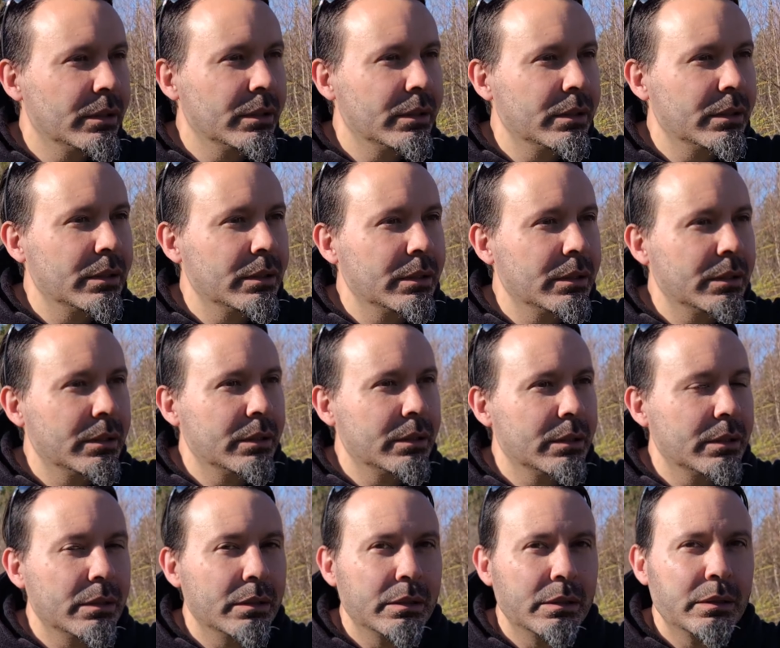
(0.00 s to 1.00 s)
did you do
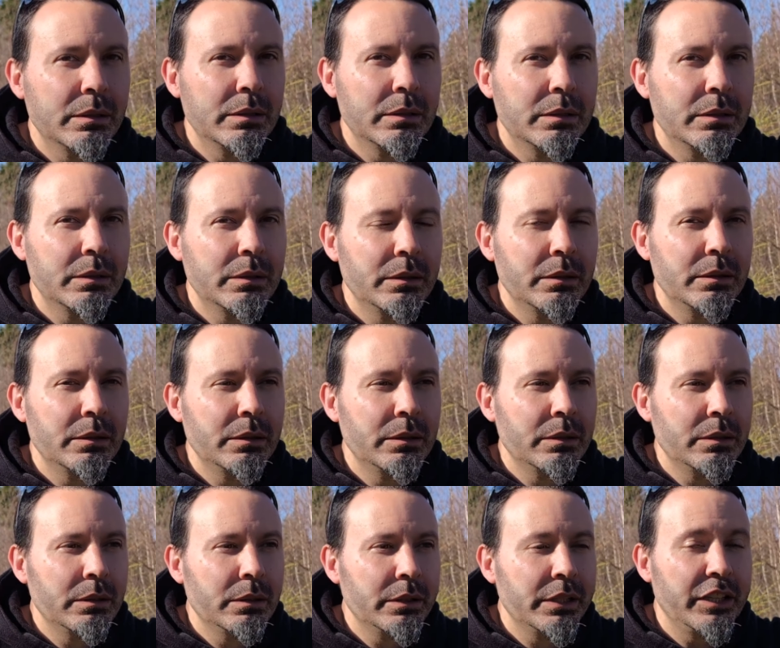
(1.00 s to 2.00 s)
all these?
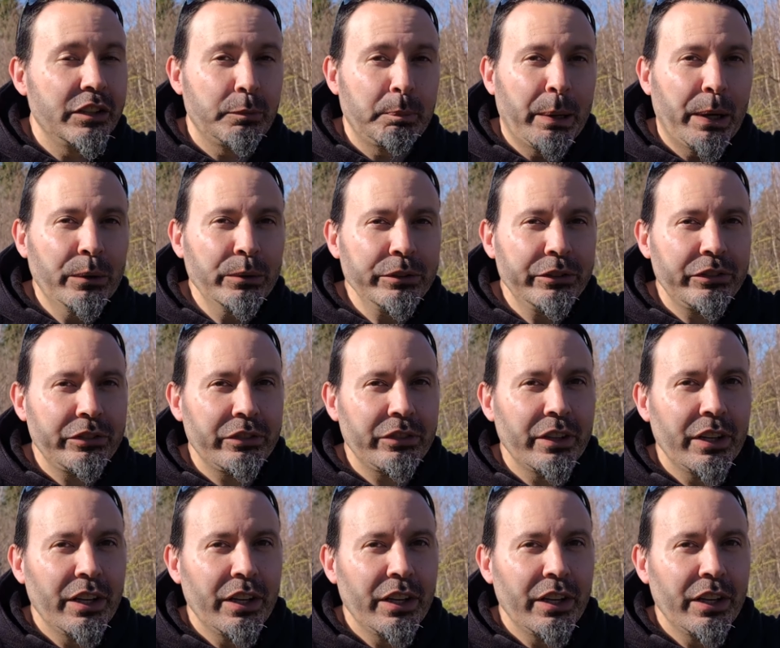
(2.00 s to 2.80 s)
These posts?